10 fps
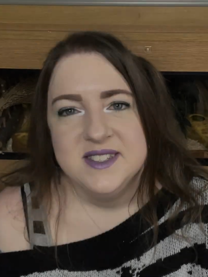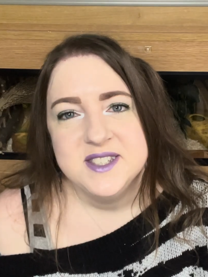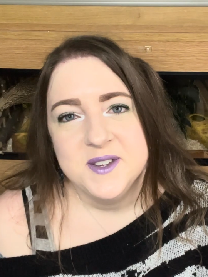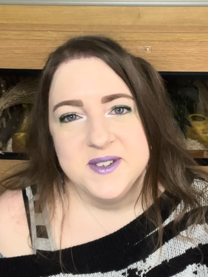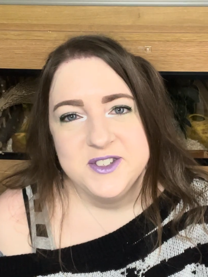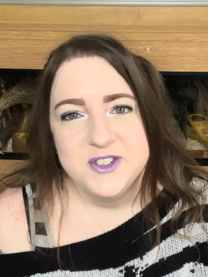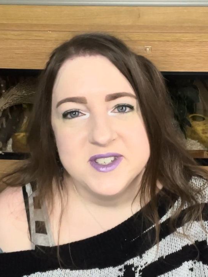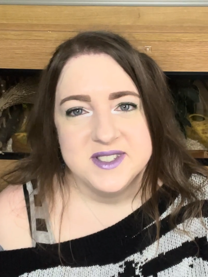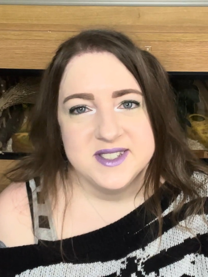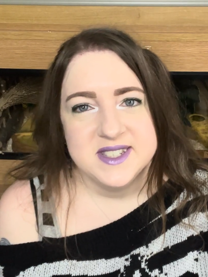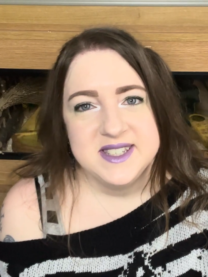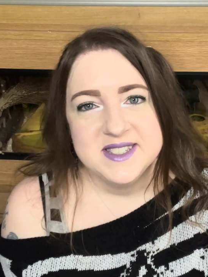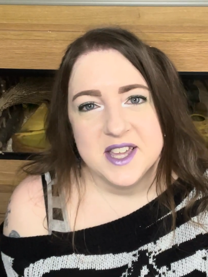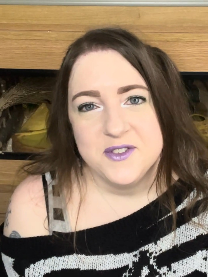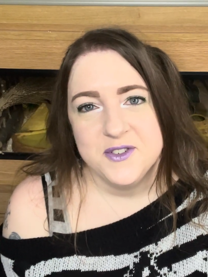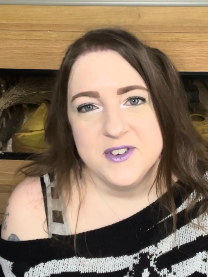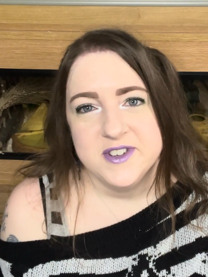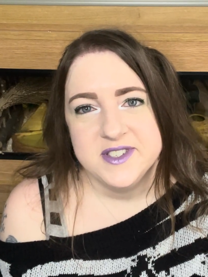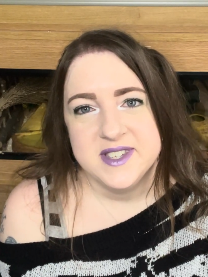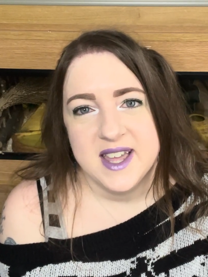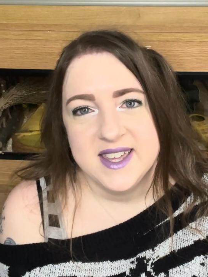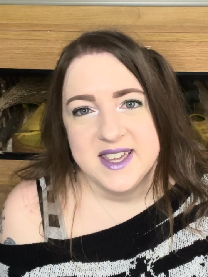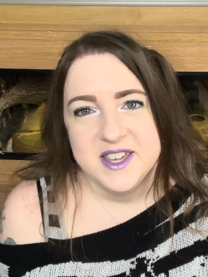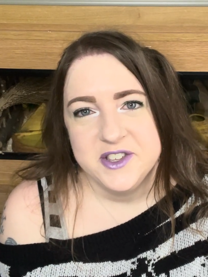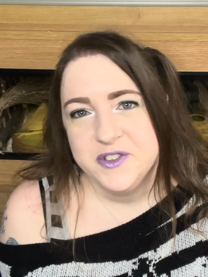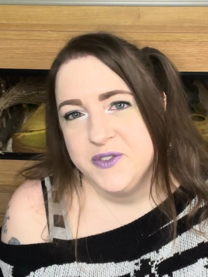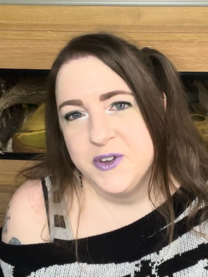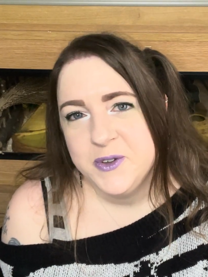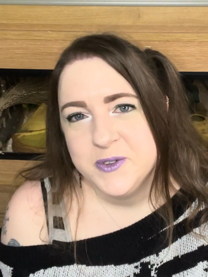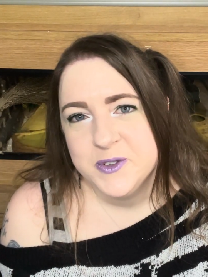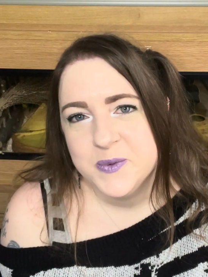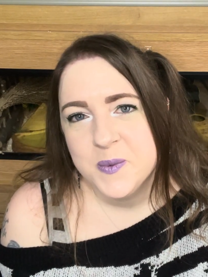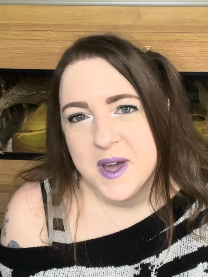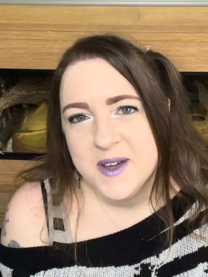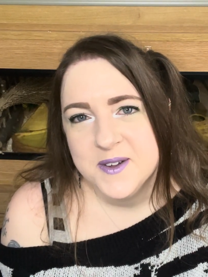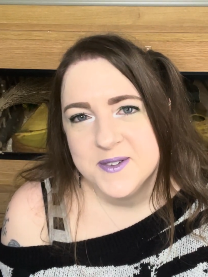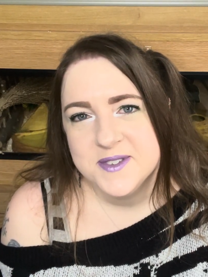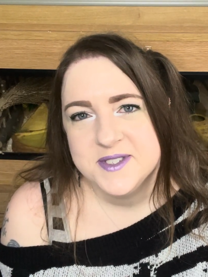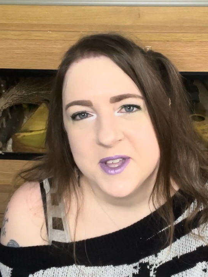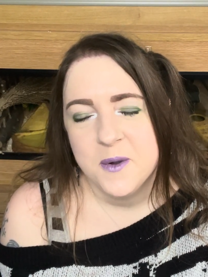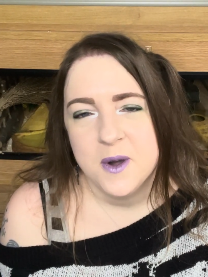So as you can see, Zephyrus ate his food as well. So I